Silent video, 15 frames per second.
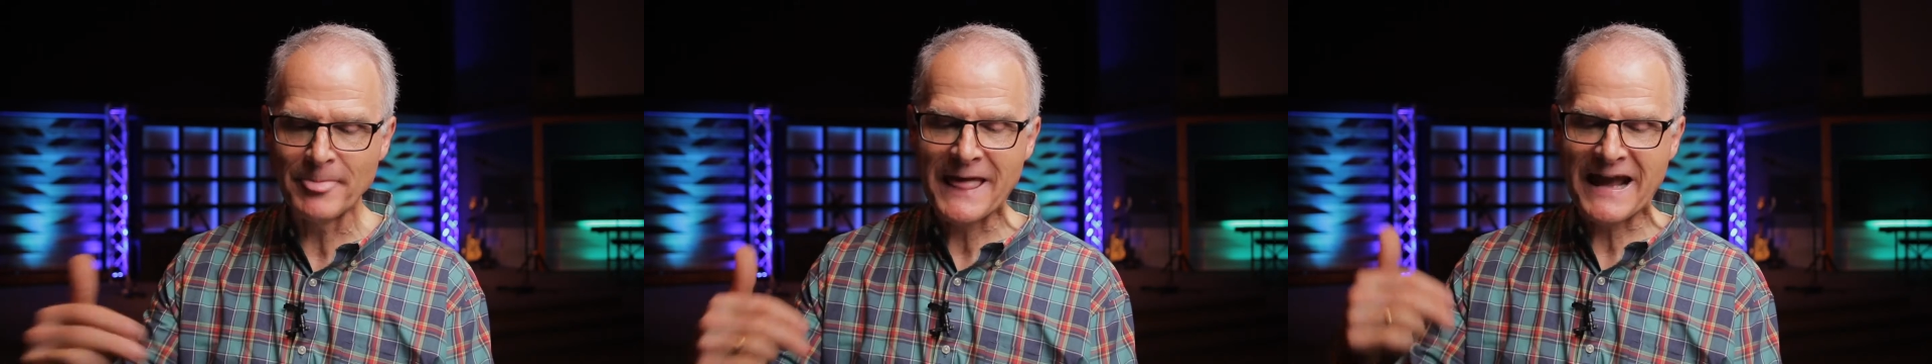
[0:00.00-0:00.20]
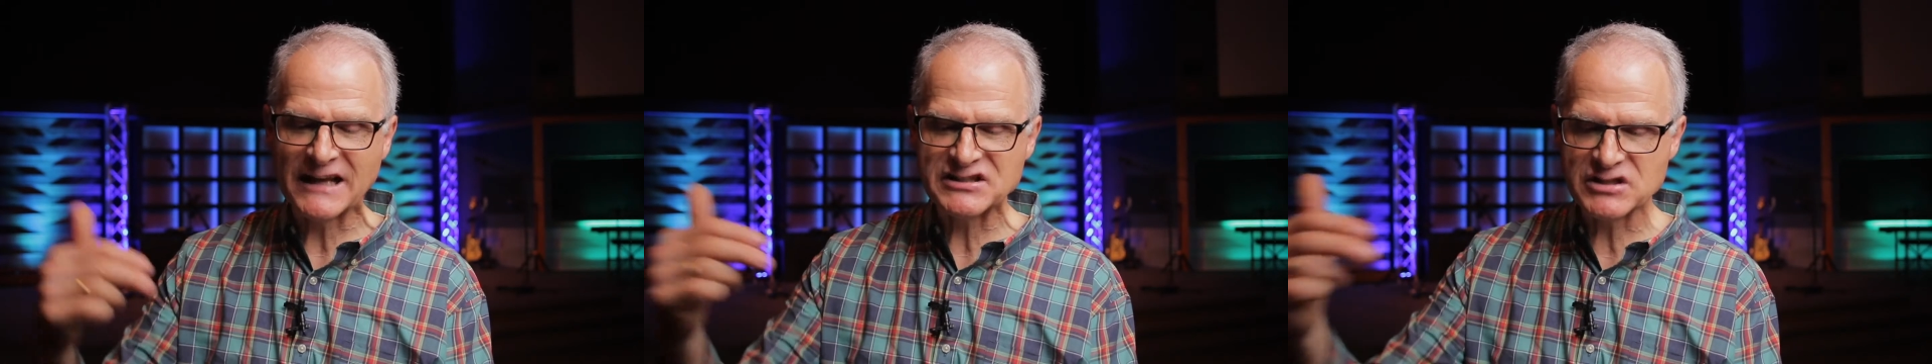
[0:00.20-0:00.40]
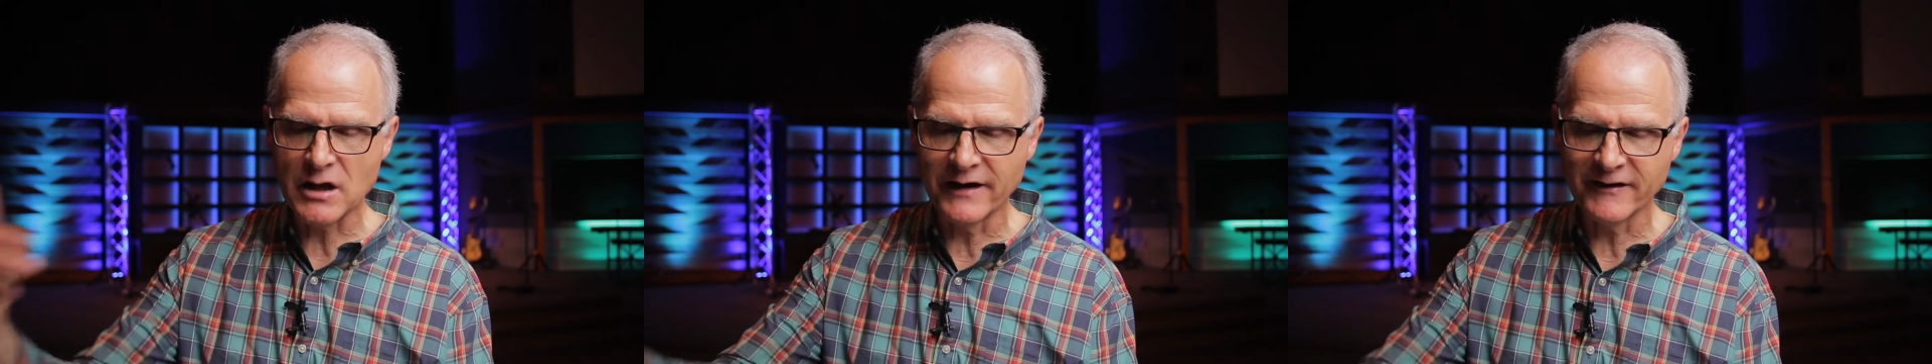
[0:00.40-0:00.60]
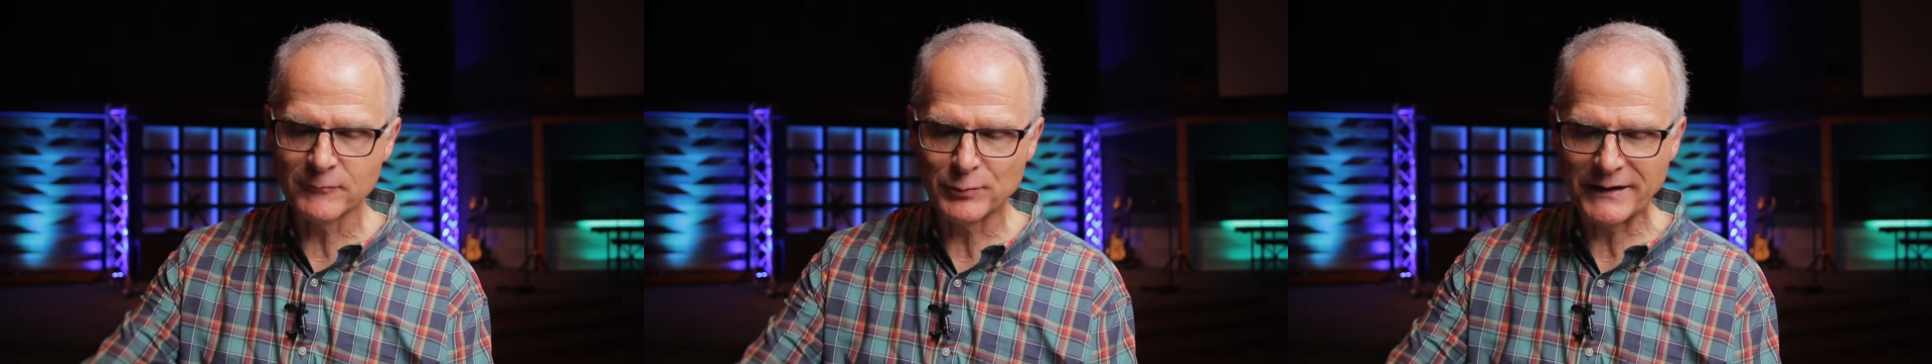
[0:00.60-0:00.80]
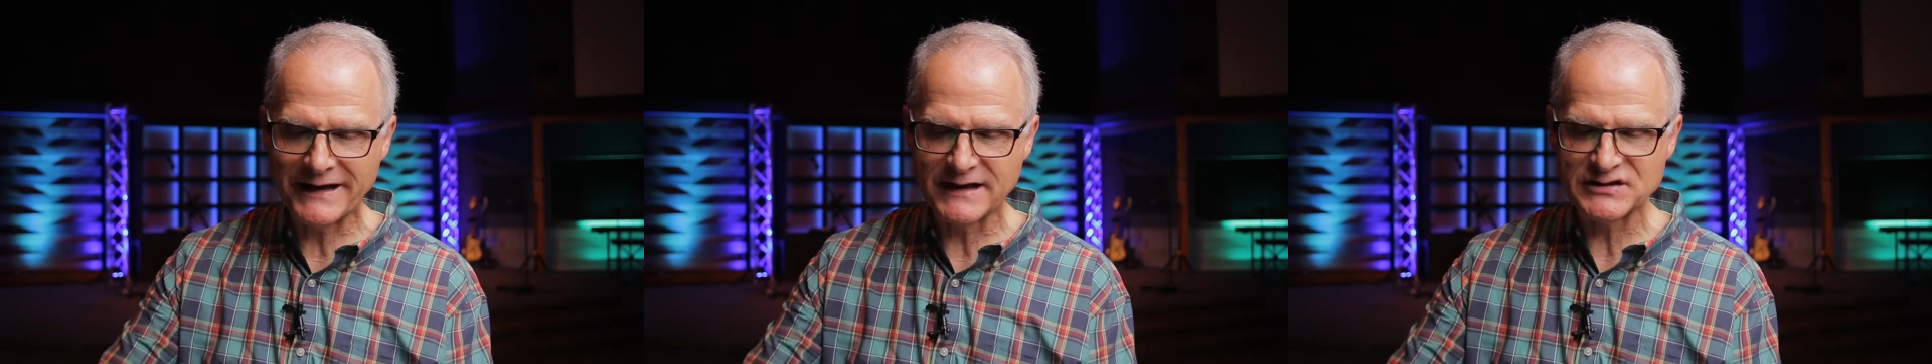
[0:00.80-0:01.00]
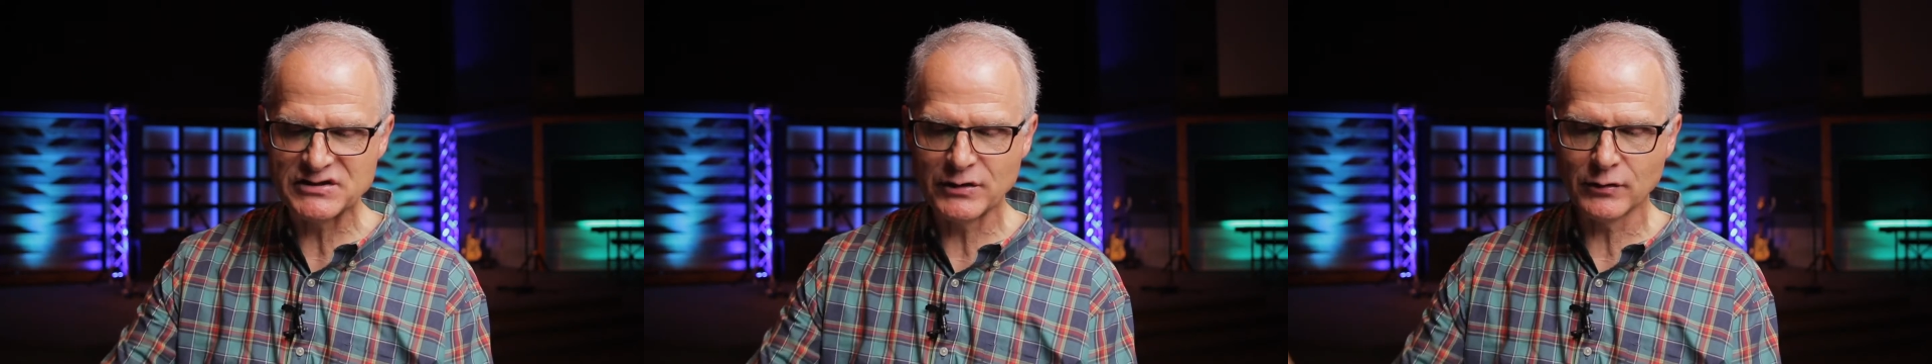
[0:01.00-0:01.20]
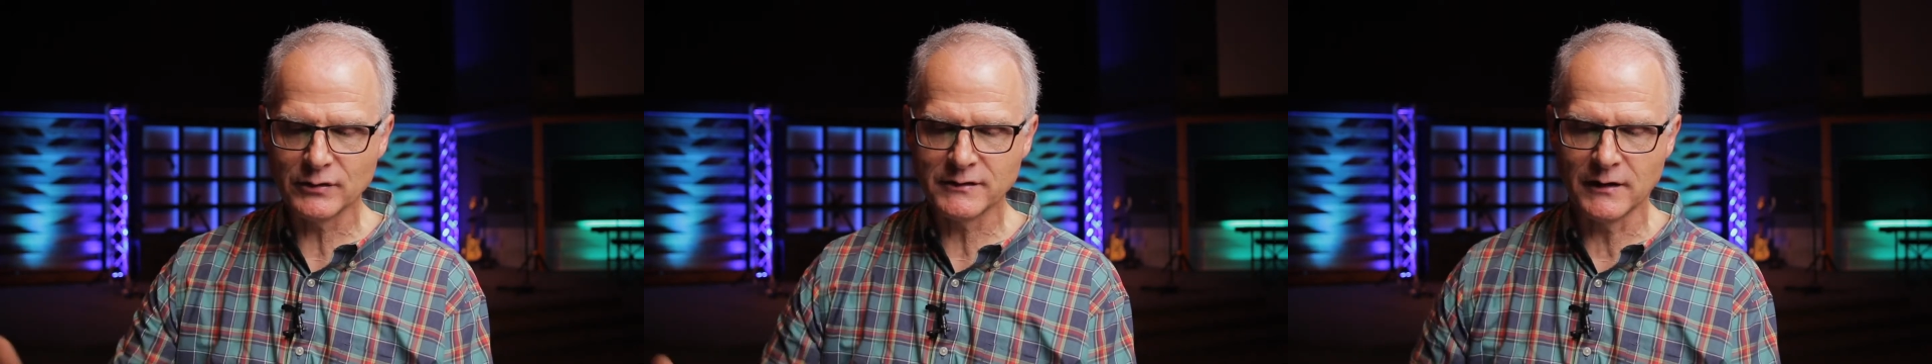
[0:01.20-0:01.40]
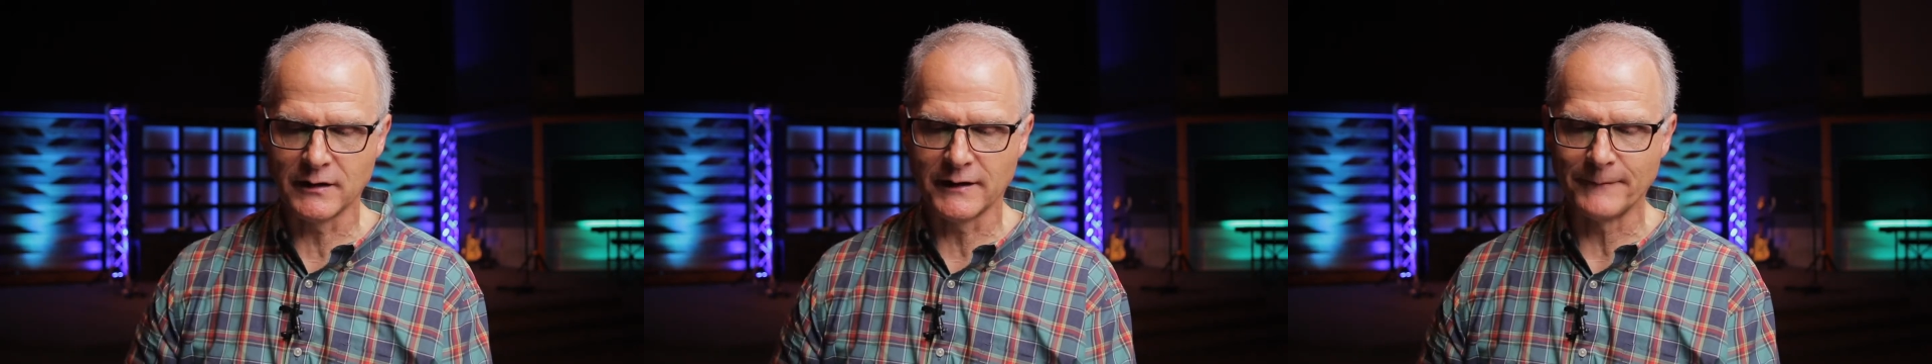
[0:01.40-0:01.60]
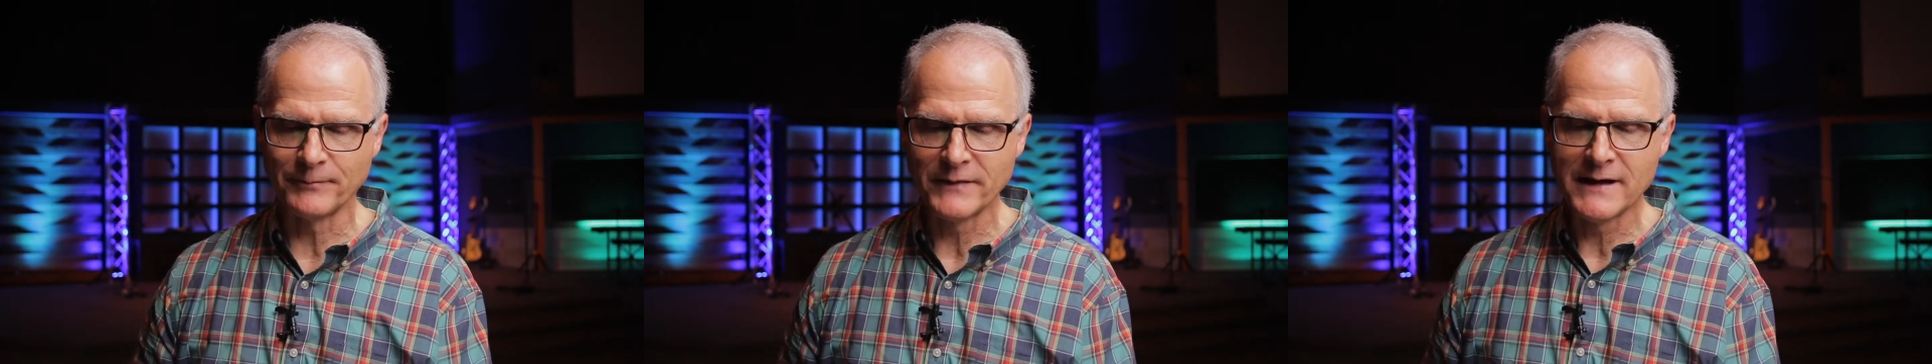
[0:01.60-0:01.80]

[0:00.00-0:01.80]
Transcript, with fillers: a song of praise to your God.